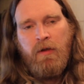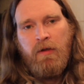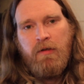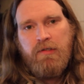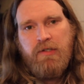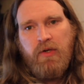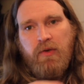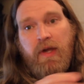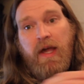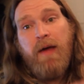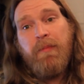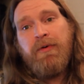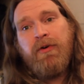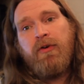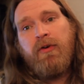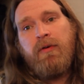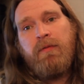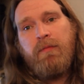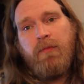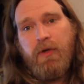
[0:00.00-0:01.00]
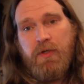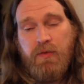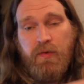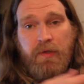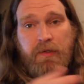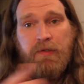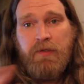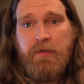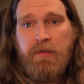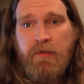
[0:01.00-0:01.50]
So Capital, which
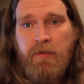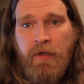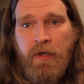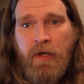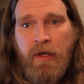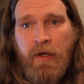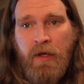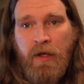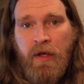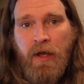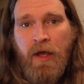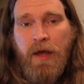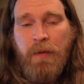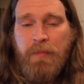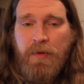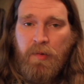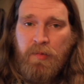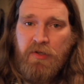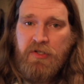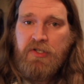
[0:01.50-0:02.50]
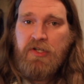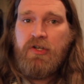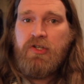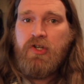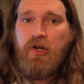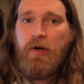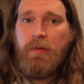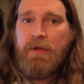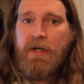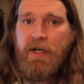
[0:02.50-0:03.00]
was published in
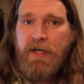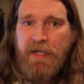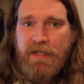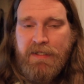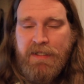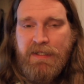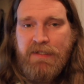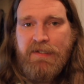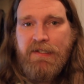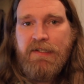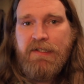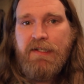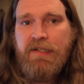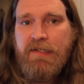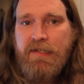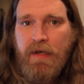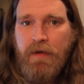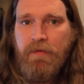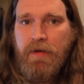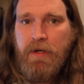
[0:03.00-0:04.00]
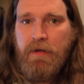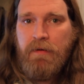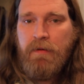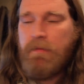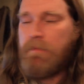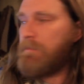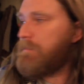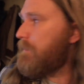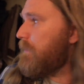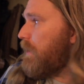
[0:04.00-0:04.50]
German in 1867.
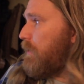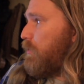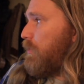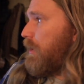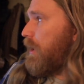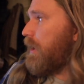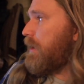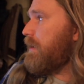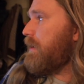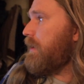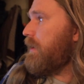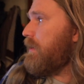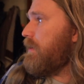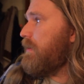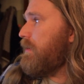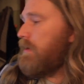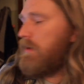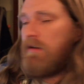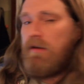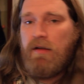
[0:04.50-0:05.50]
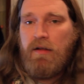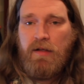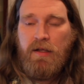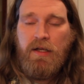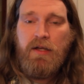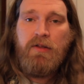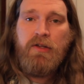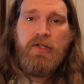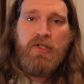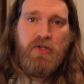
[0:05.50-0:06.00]
We're not going to get an
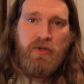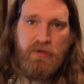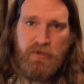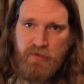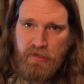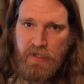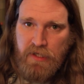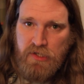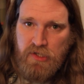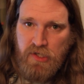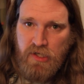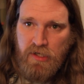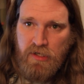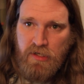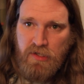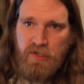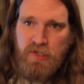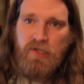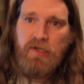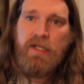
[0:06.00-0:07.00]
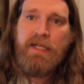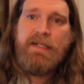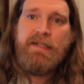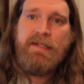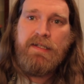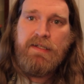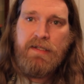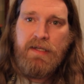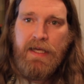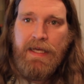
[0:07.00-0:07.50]
English translation until
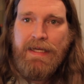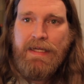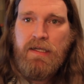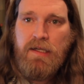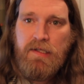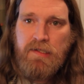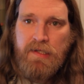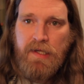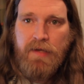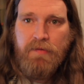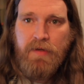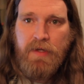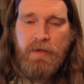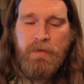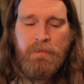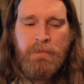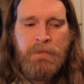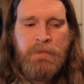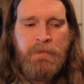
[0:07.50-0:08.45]
1887.